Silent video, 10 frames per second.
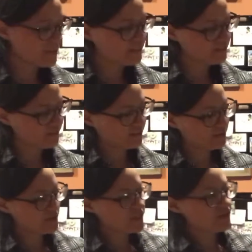because if they're like
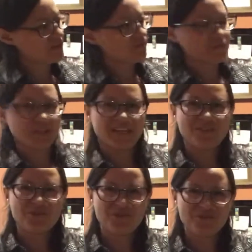me, you end up with like a
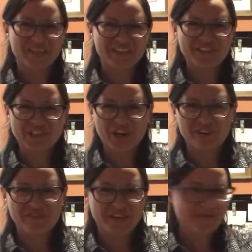whole weird jar
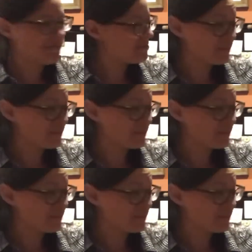of them.